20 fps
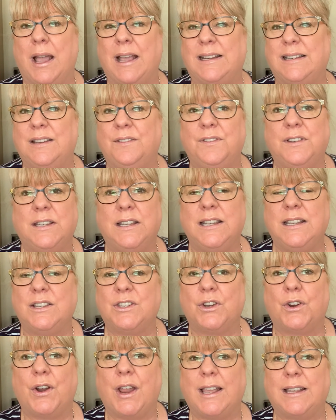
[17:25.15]
activities
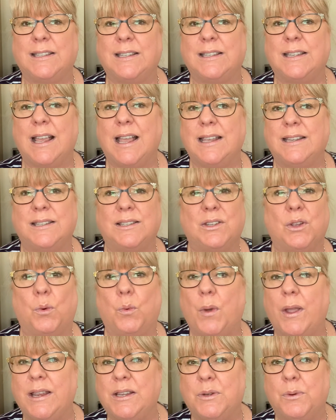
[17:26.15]
or exercises or
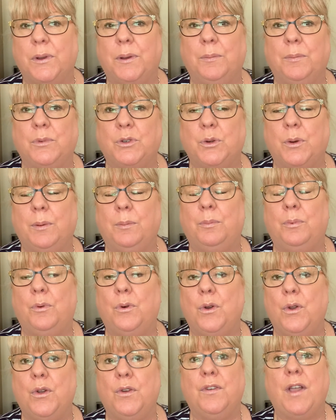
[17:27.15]
way to, Im to
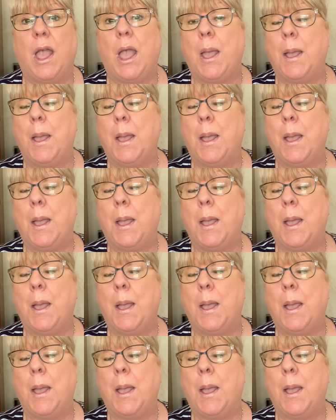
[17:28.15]
improve,